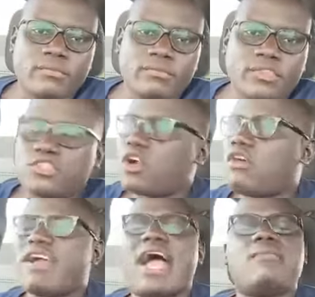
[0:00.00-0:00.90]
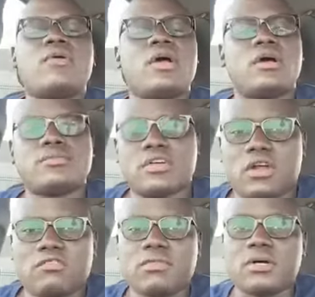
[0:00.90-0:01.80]
Talk of Abraham, talk of
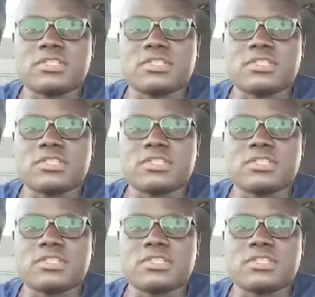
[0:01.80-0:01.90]
Moses.